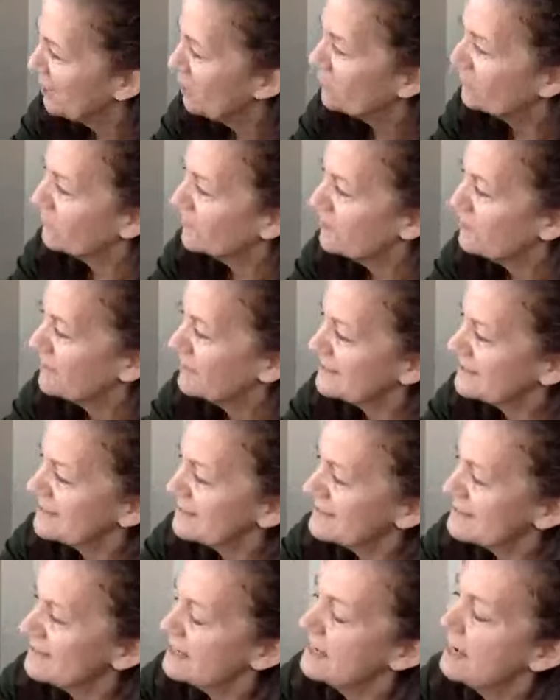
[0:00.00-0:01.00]
hopefully it makes
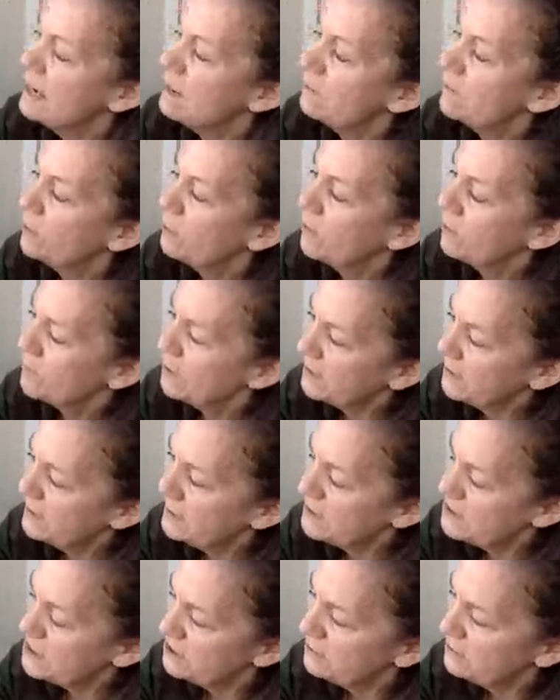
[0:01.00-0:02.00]
sense. But what we're
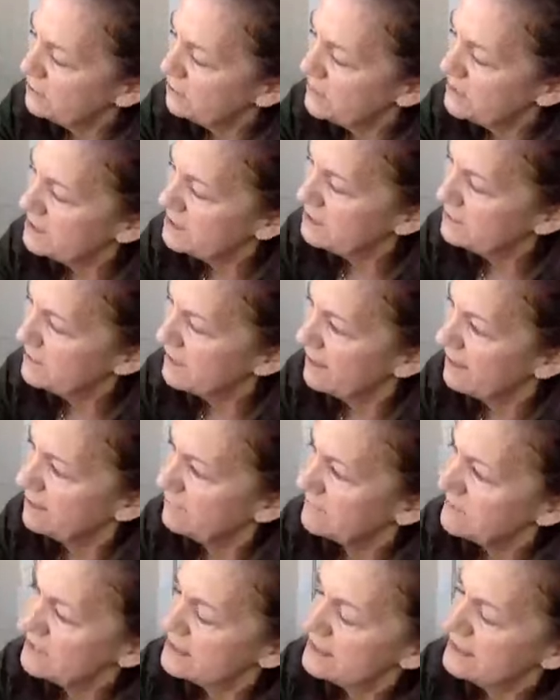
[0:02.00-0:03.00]
going to do when we do
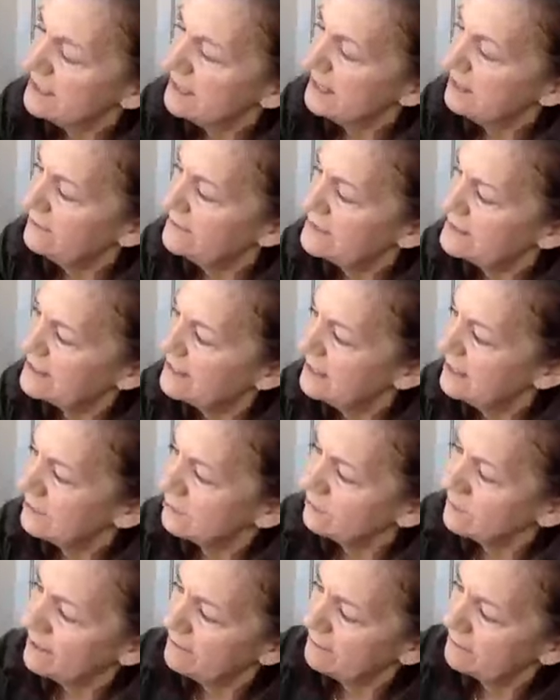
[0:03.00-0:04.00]
that, you see how it's kind
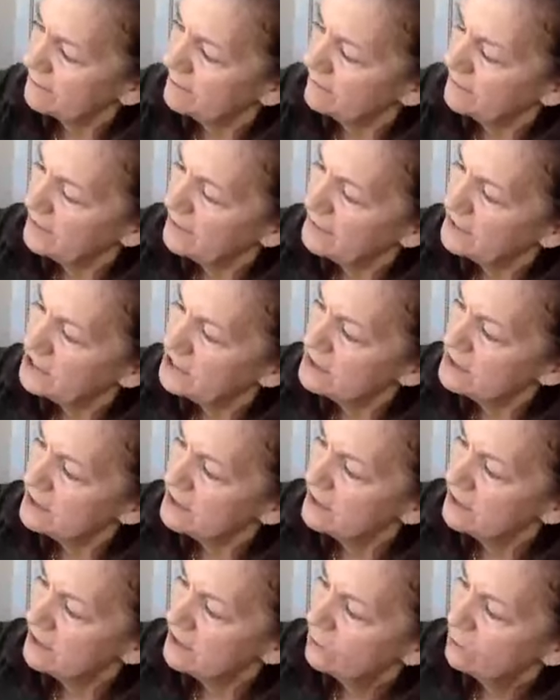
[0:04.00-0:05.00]
of rough around the edges?
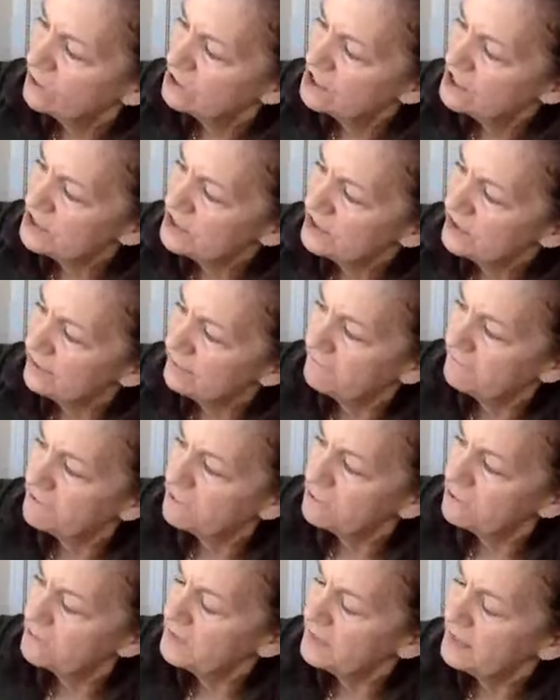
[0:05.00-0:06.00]
We're just going to
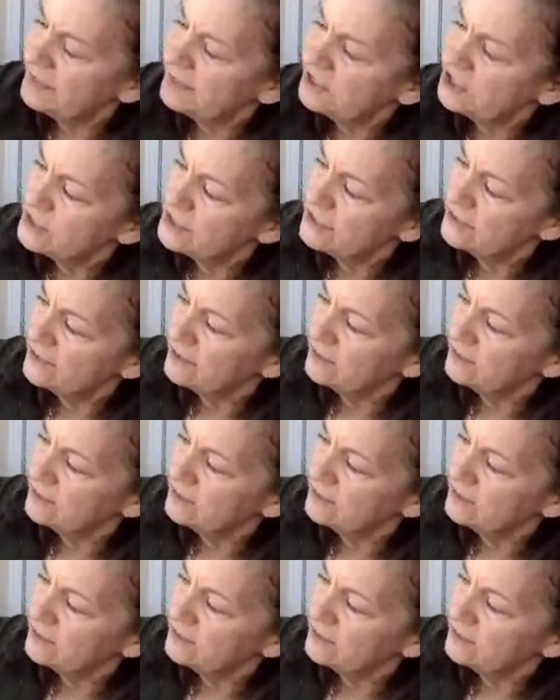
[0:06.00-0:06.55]
fold the edges